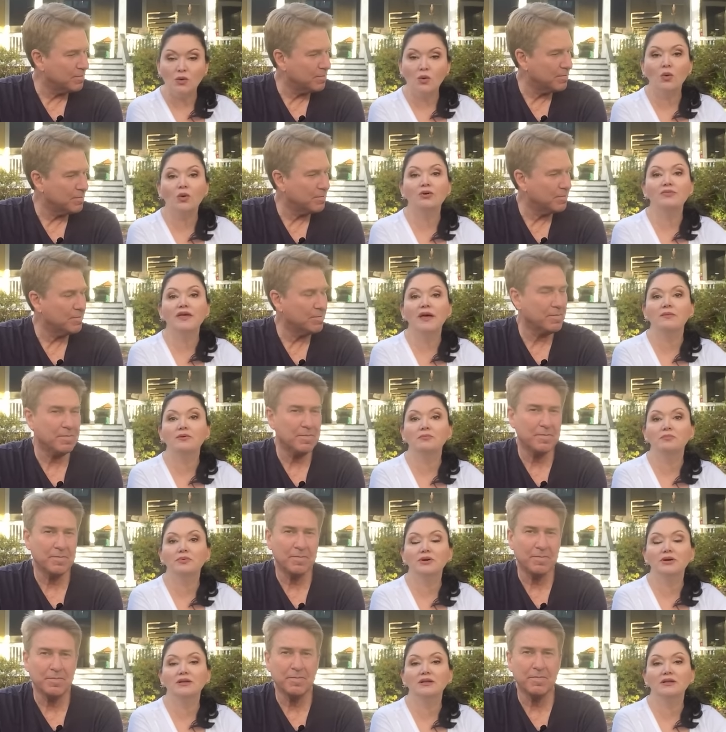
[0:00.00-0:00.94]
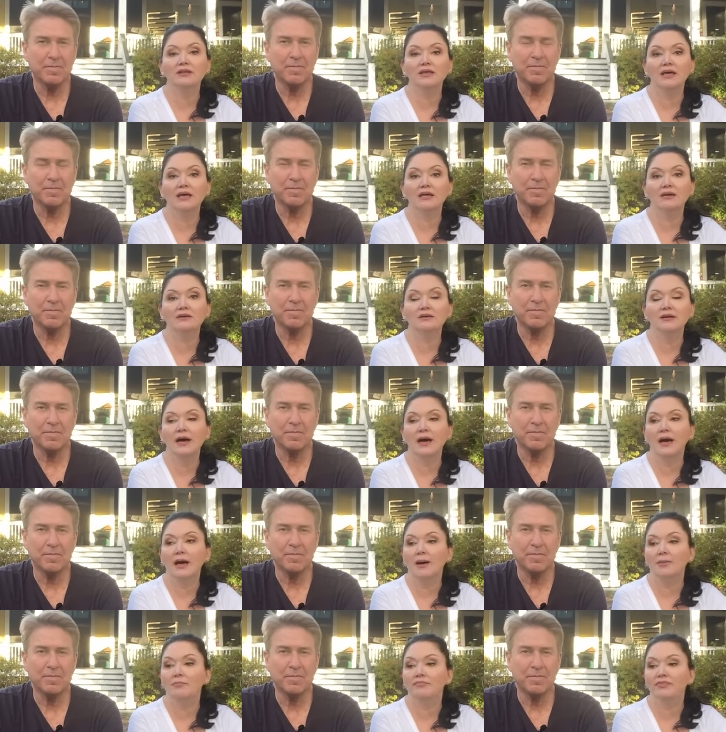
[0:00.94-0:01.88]
Speaker 1: or they would put then,
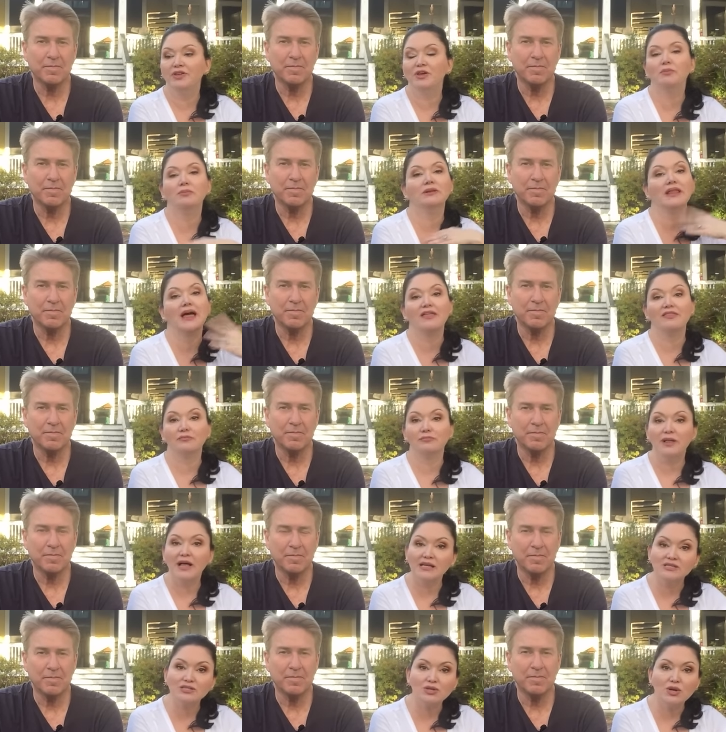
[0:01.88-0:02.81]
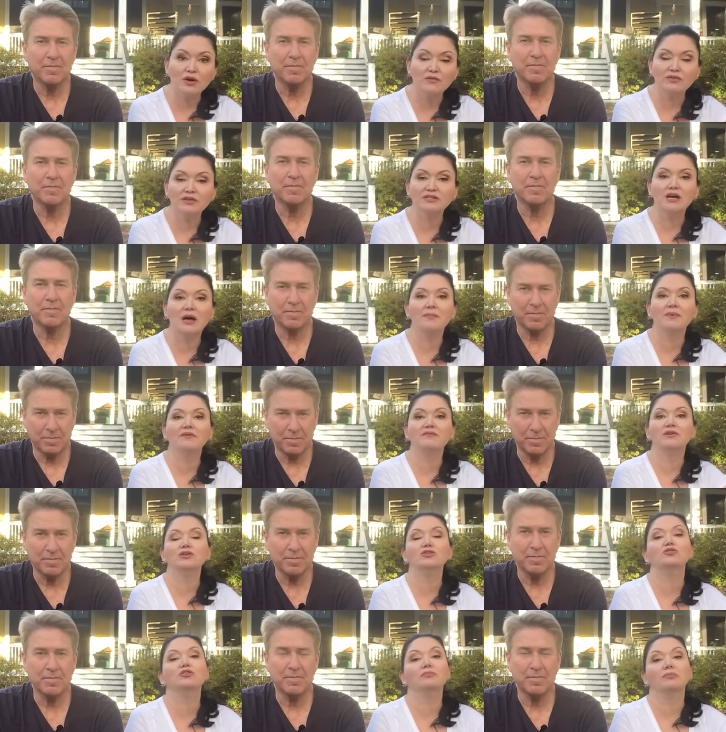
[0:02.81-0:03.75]
um, you could put lath and plaster over the top of
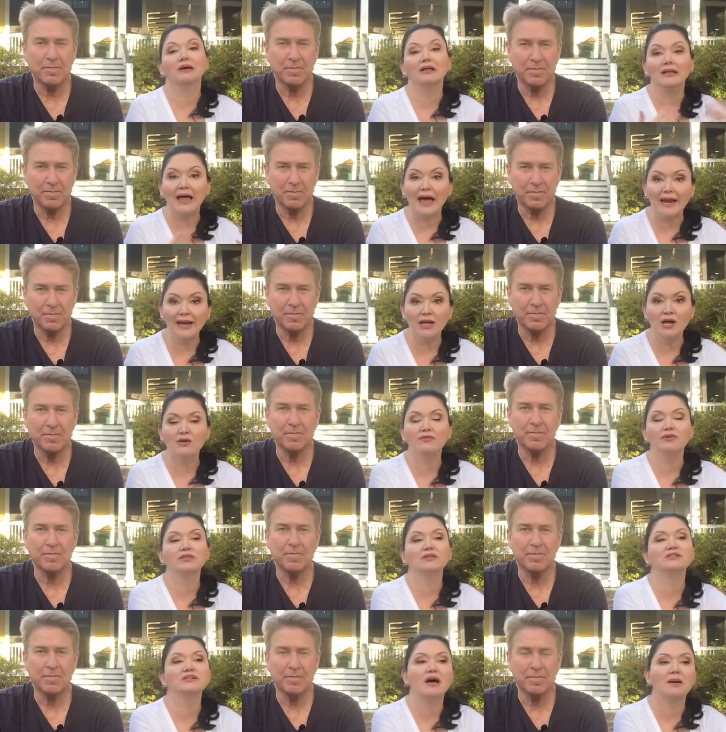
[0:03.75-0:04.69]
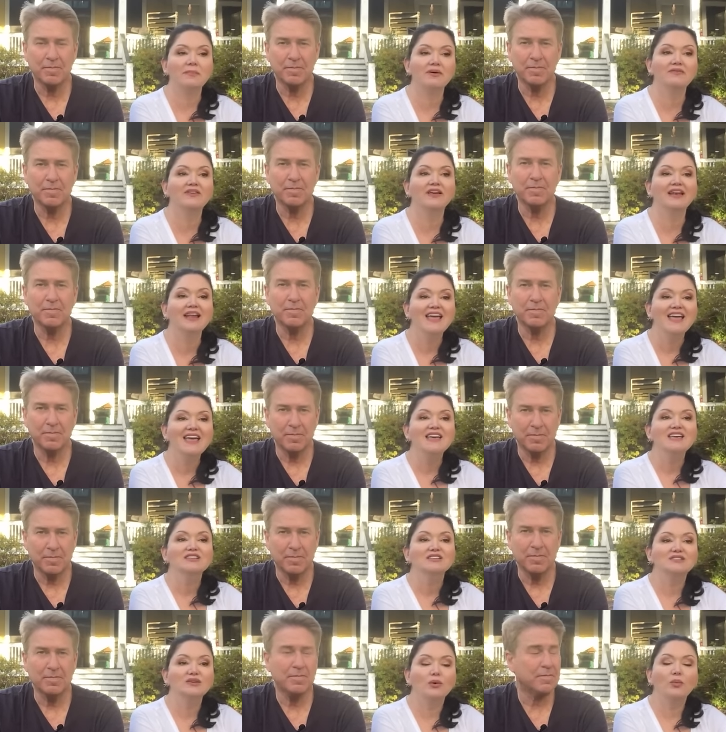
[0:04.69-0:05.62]
it, you could put cladding over the top of it.
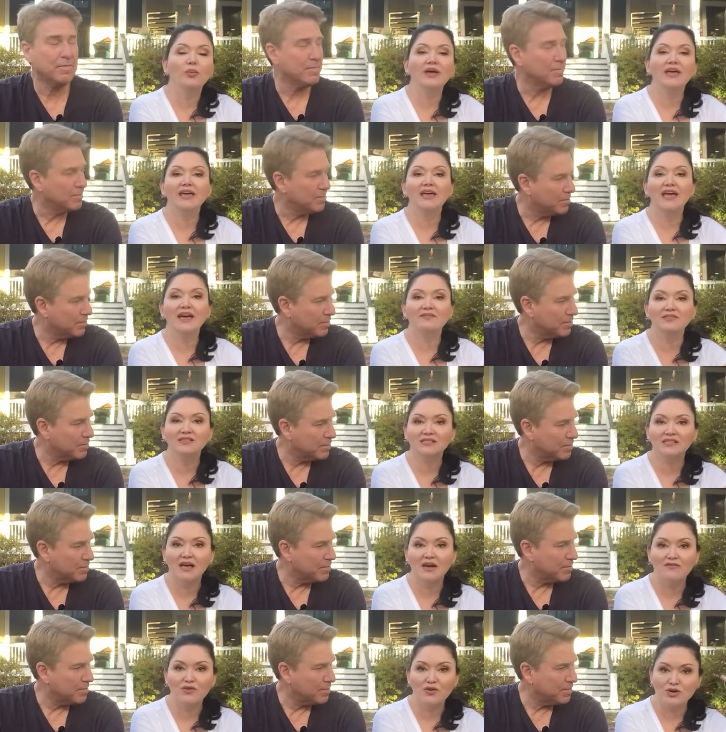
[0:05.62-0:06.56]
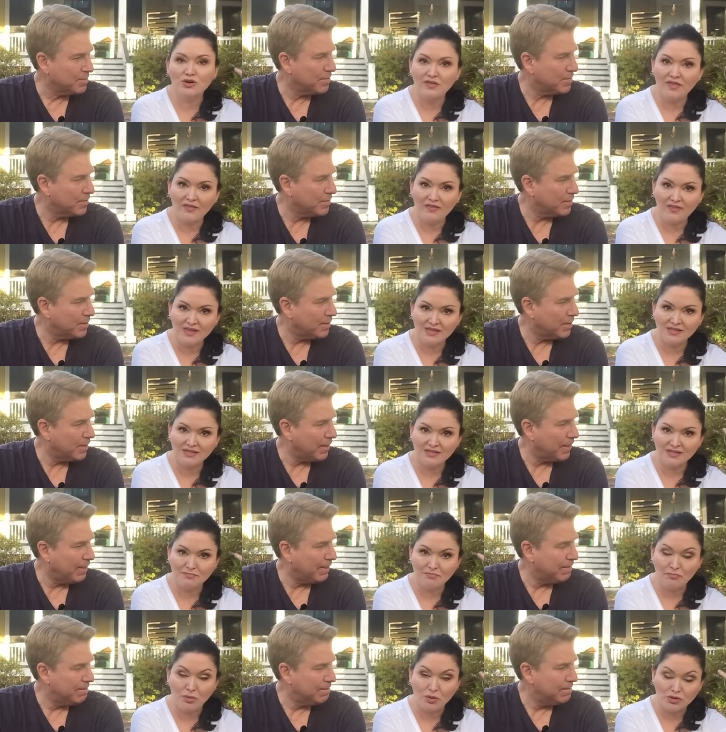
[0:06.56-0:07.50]
So we have discovered that
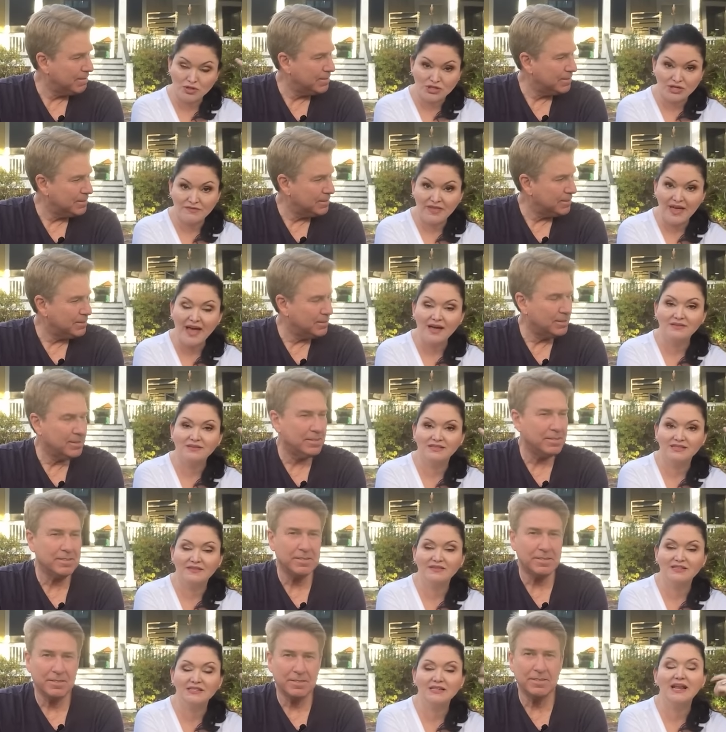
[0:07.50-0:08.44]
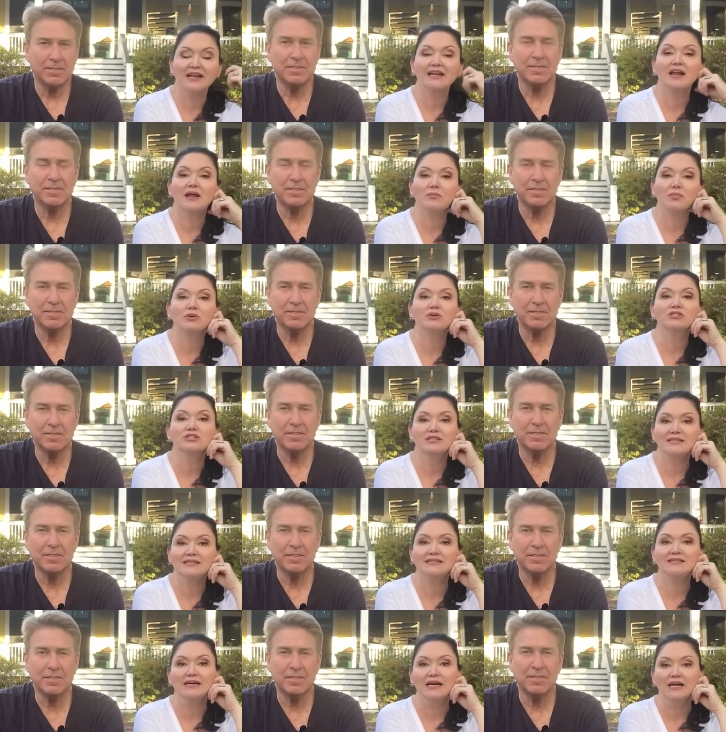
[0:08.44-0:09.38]
this portion of the house, the seventeen eighty-nine portion,
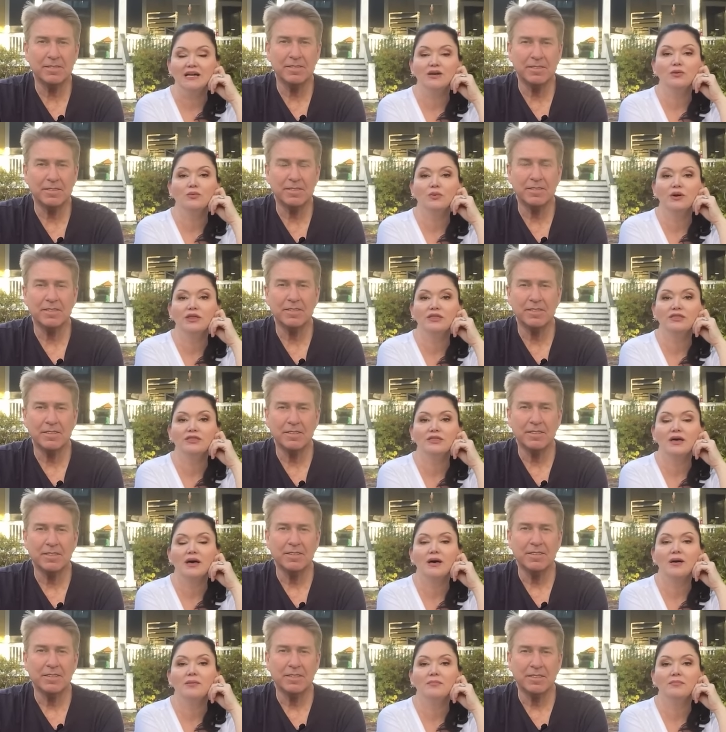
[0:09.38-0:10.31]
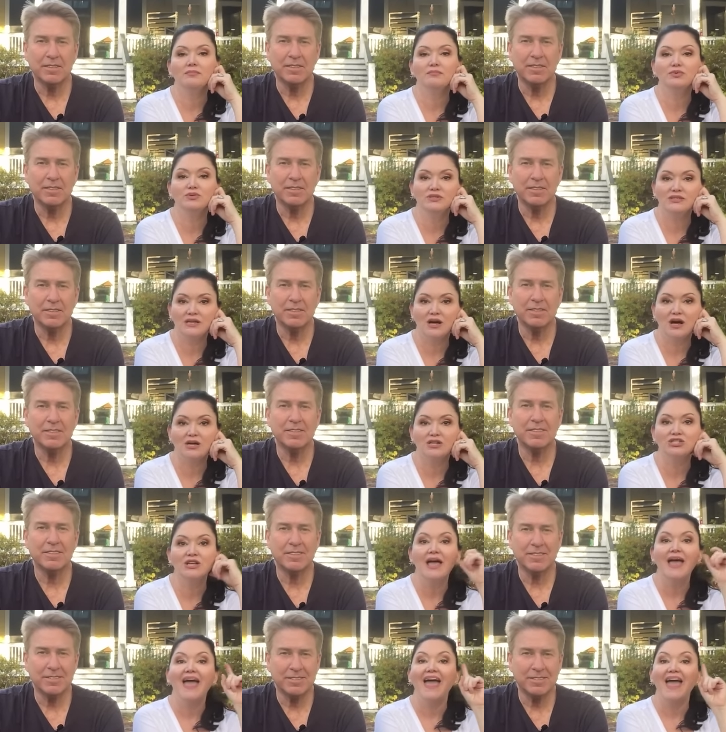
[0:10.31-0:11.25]
is done with um,
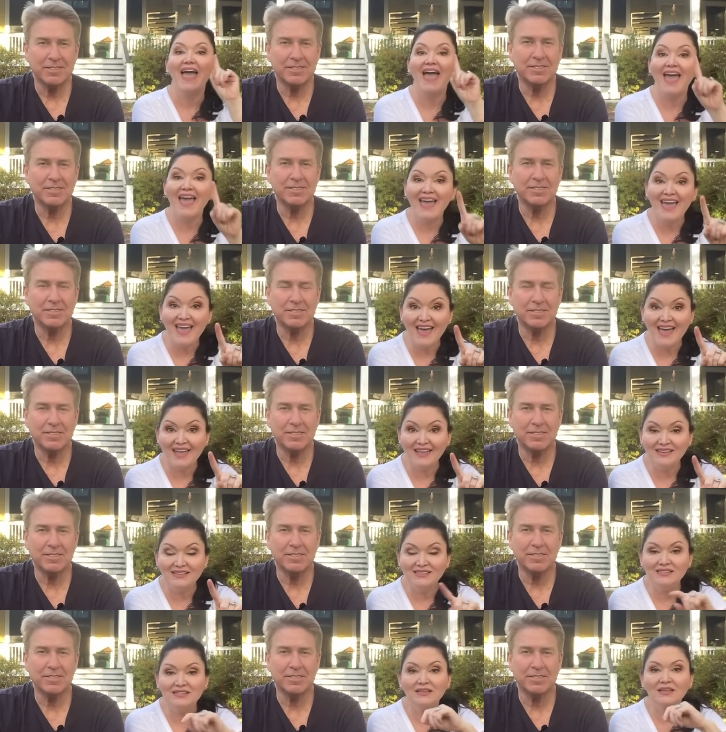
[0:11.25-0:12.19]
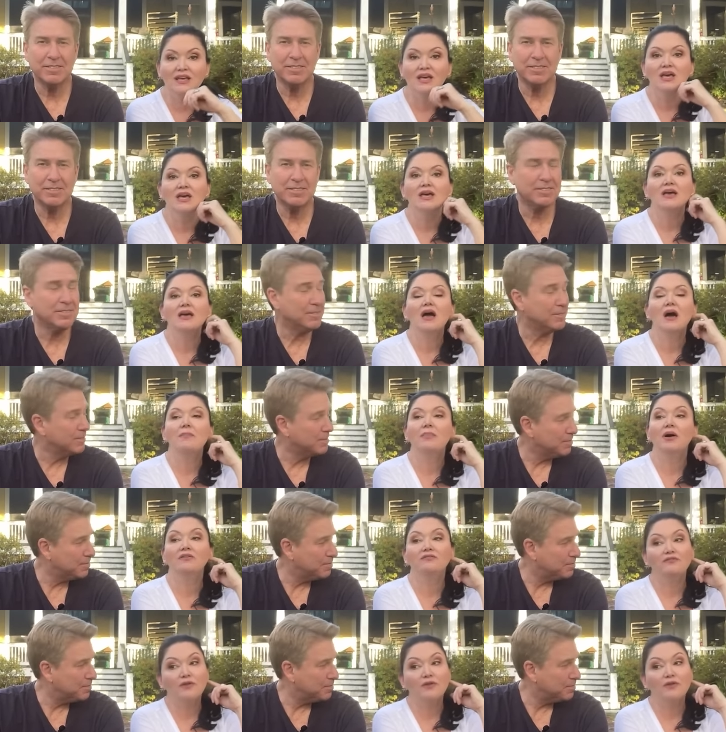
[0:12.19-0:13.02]
bousillage. And upon